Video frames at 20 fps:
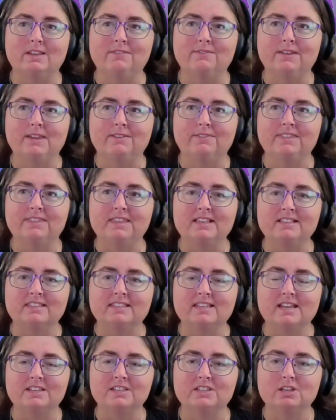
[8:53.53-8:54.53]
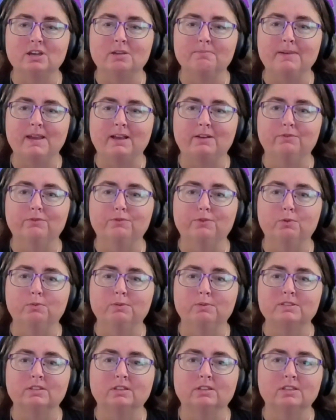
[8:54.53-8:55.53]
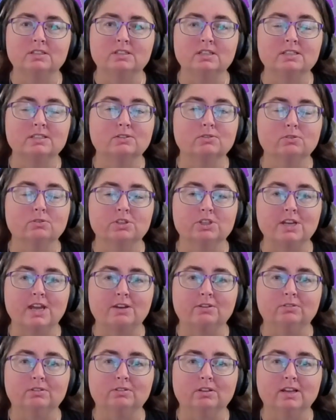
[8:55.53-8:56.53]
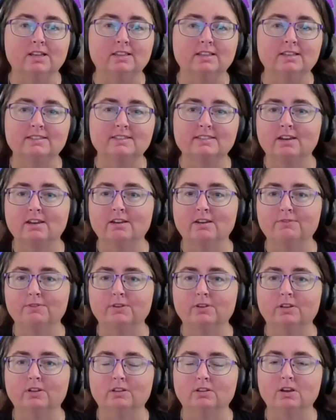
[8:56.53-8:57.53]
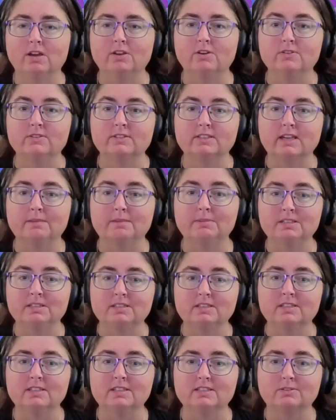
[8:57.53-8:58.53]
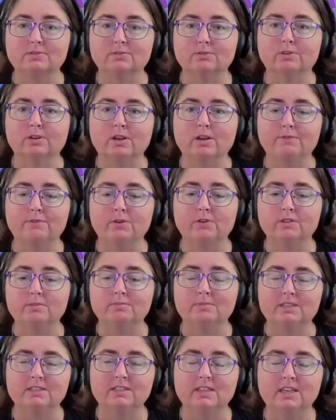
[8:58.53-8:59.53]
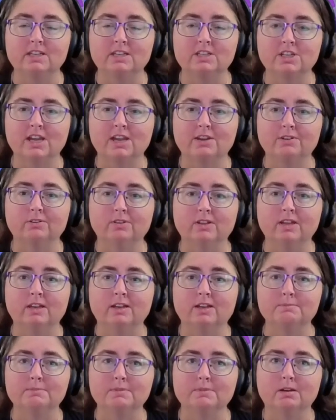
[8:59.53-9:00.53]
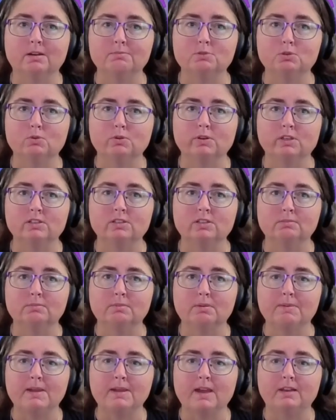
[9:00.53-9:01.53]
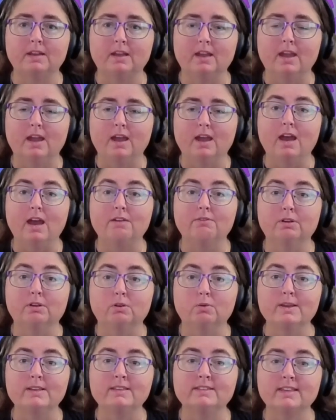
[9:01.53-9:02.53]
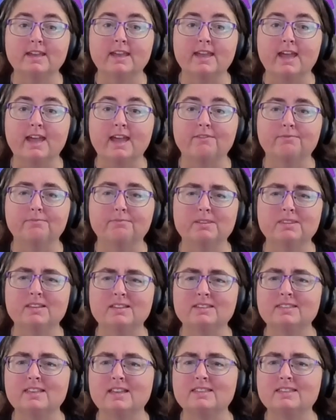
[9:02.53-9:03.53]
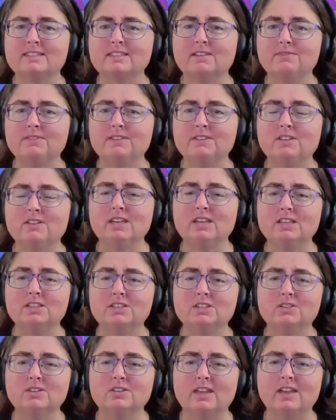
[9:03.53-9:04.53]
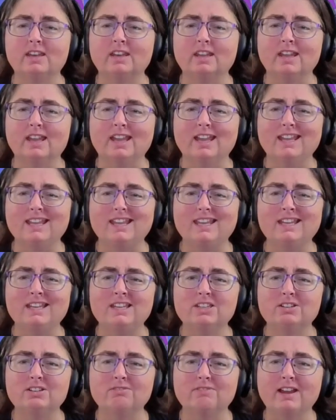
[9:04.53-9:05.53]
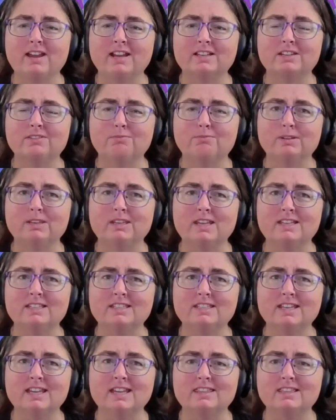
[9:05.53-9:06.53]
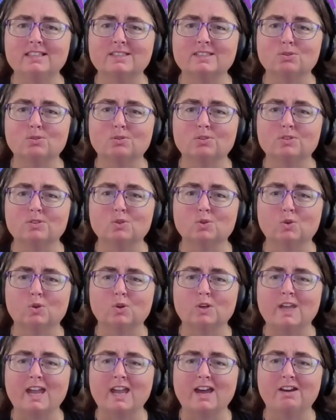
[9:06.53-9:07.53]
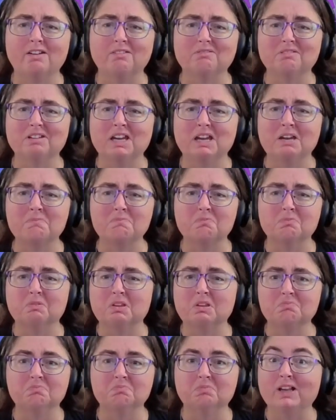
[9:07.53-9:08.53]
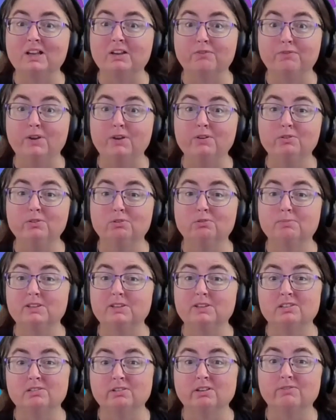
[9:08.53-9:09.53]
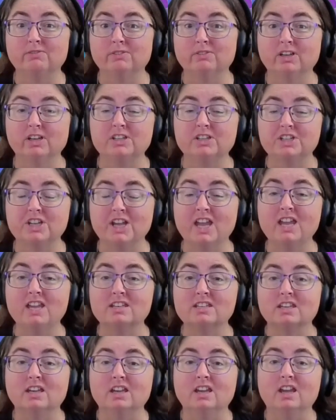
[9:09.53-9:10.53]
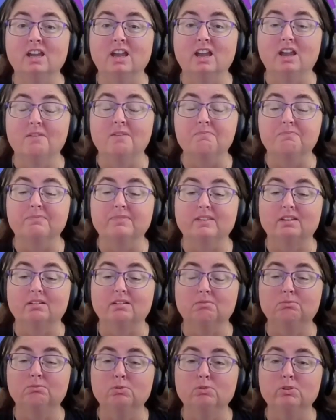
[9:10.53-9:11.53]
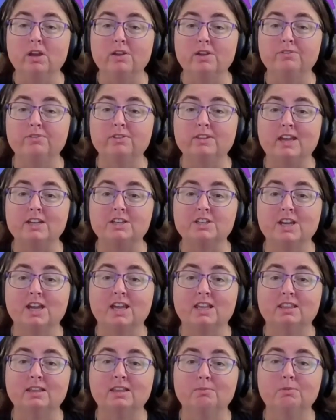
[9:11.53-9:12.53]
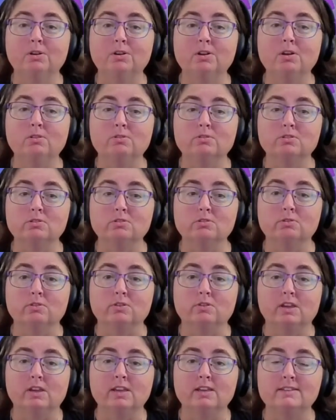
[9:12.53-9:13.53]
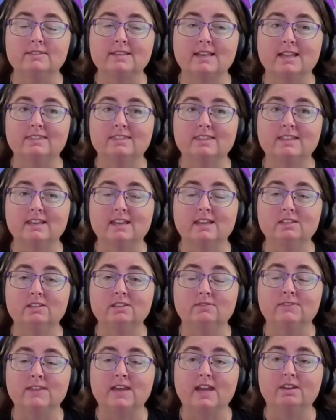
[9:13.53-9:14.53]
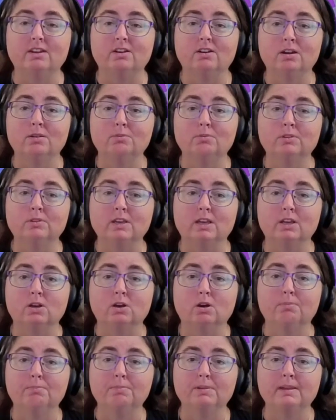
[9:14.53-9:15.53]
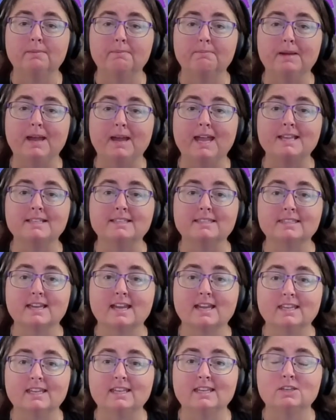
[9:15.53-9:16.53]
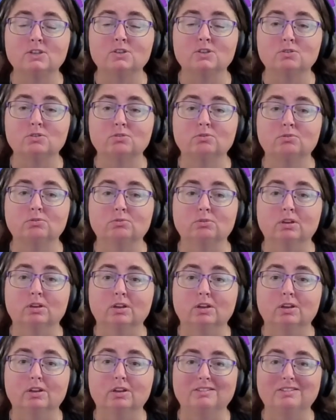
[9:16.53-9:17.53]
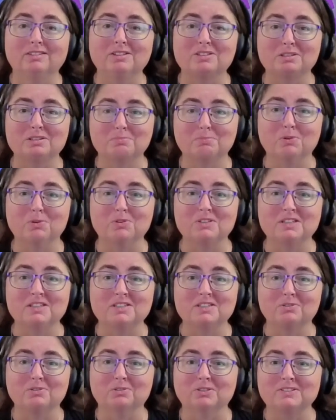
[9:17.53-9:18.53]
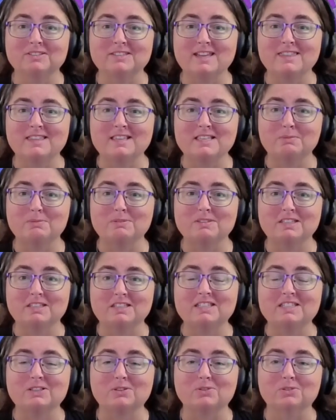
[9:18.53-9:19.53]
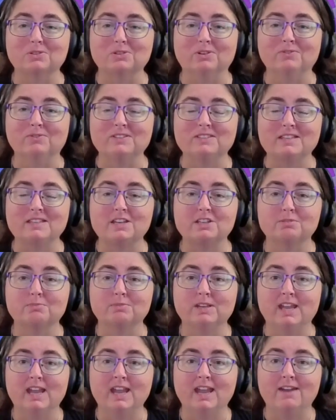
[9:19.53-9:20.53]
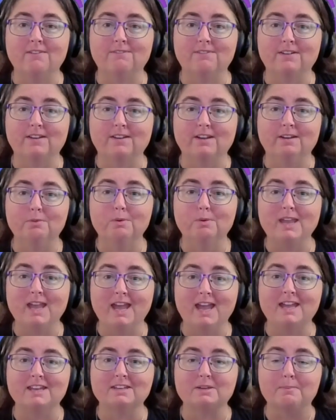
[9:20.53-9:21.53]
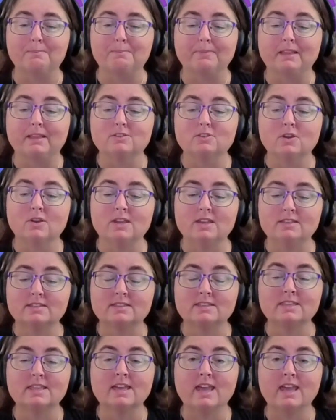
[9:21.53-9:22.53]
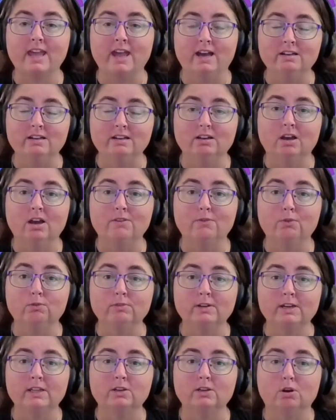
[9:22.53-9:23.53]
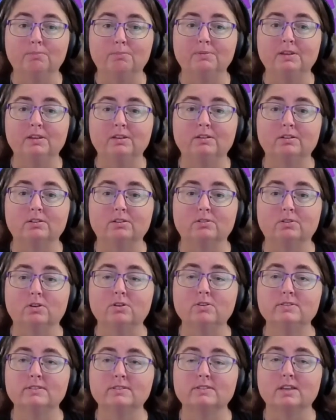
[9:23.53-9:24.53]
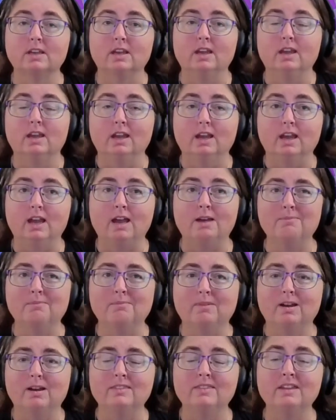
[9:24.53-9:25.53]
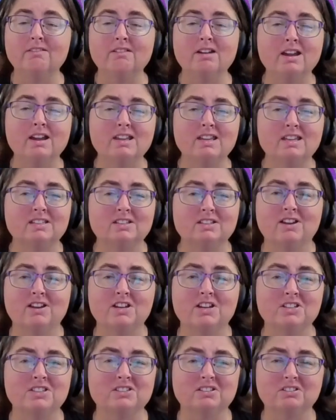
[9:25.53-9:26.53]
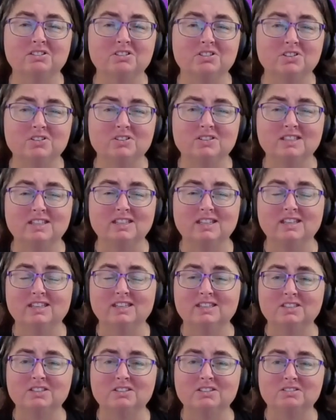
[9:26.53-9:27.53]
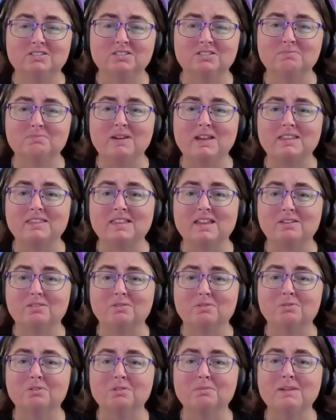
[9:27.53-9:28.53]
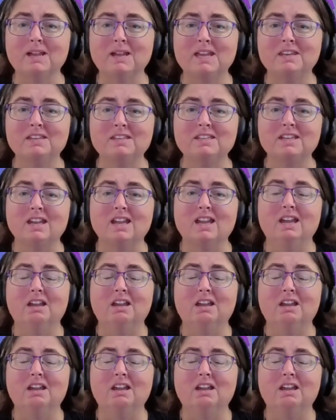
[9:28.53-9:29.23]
if things start to go back and forwards on the Discord channel, like let's say I've got a client who's come into Discord, I've got them into their channel and I'm talking to them about a request they have, but there's that stuff need to do that interactive, we need to get this sort of sorted out, like a phone call, but you're doing it via chat. We'll go through that chat, and then what I'll do is at the end of that, I will then copy and paste that into the support desk call and say, this was the Discord conversation we had. So it's there. I've already copied it across. There are integrations I could use to make that automated.